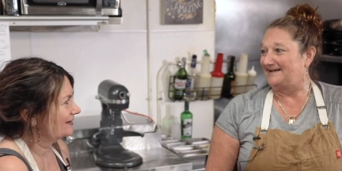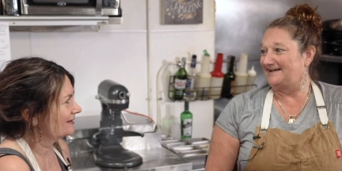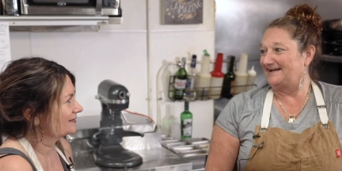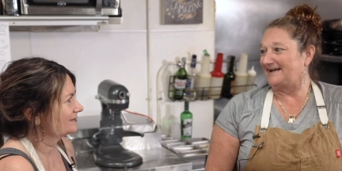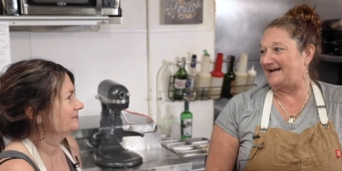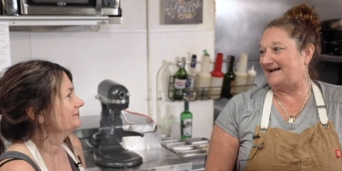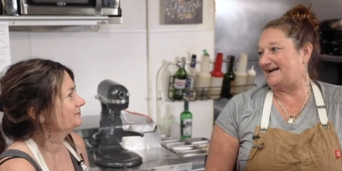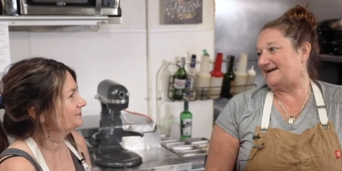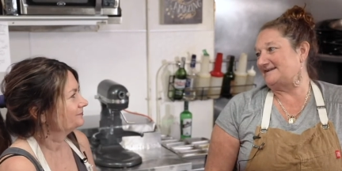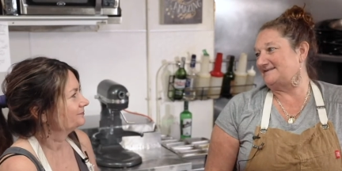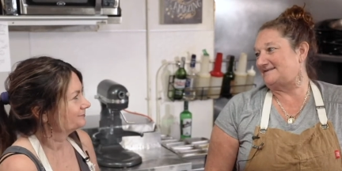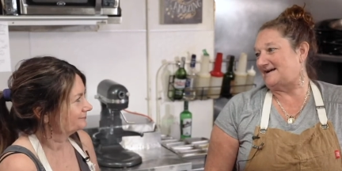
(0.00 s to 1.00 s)
Speaker 1: Yeah.
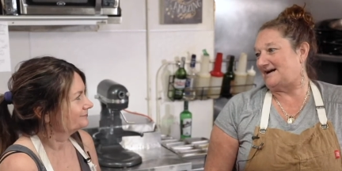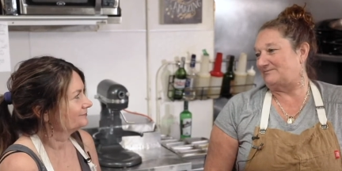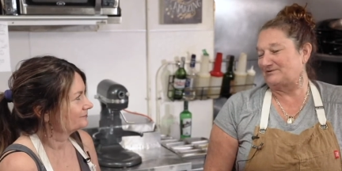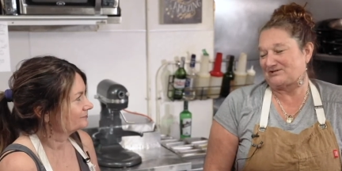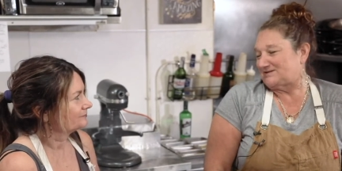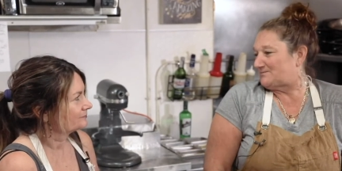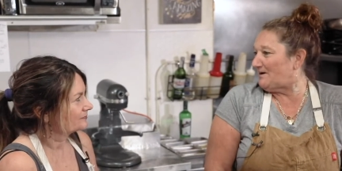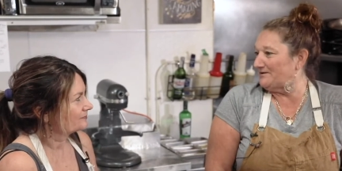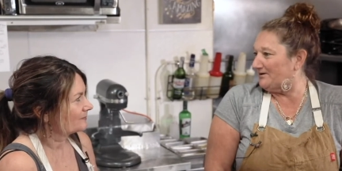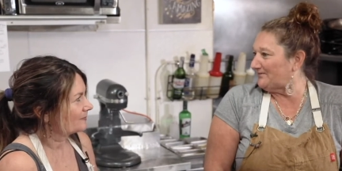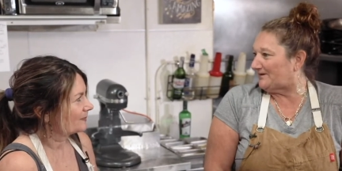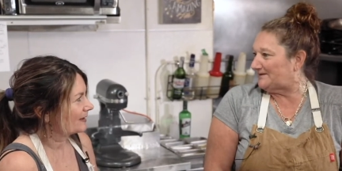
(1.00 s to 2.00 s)
And um, mm -hmm. which mm-hmm. is
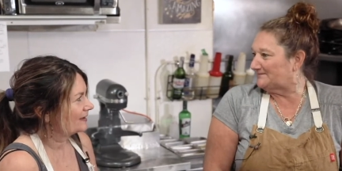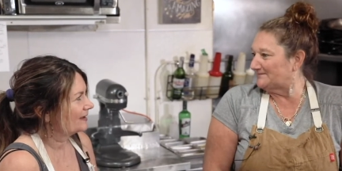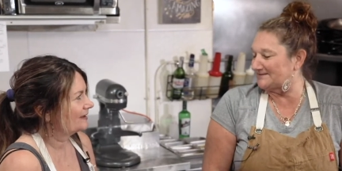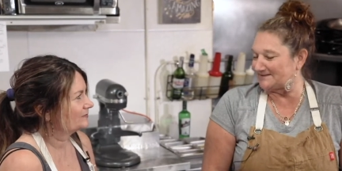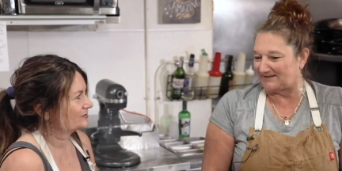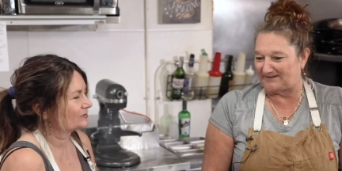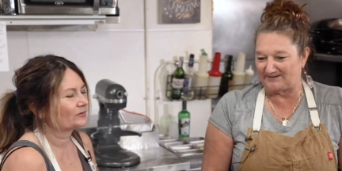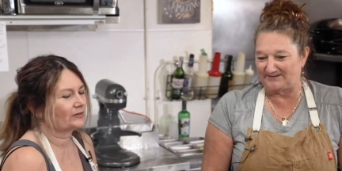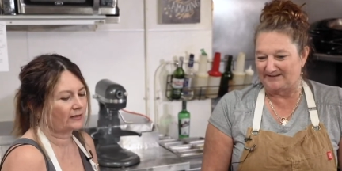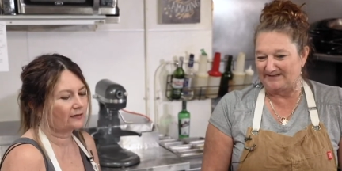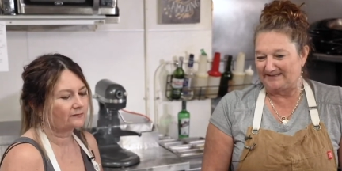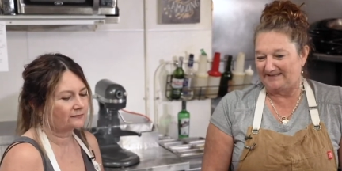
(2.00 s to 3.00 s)
wonderful.
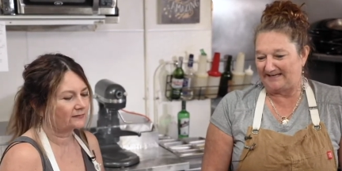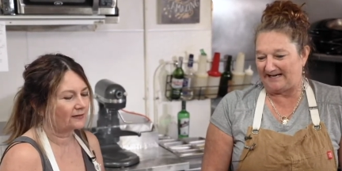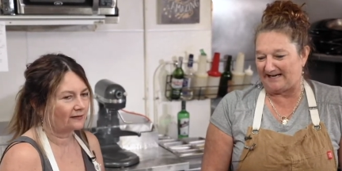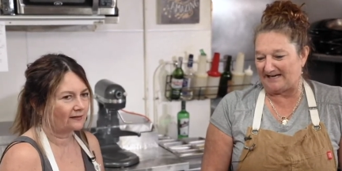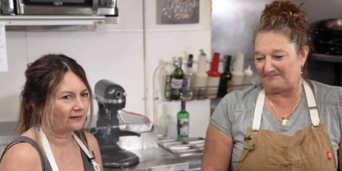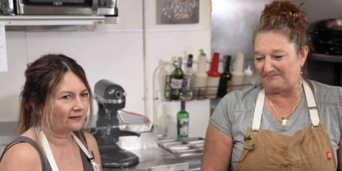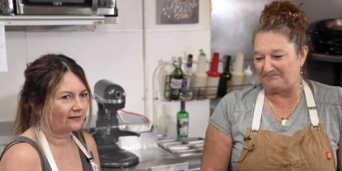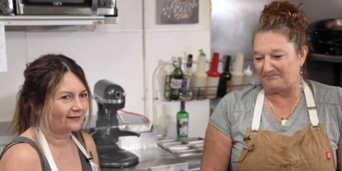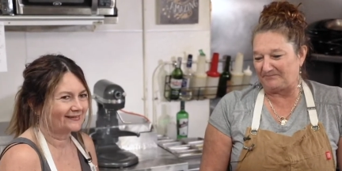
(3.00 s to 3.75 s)
Absolutely. So um,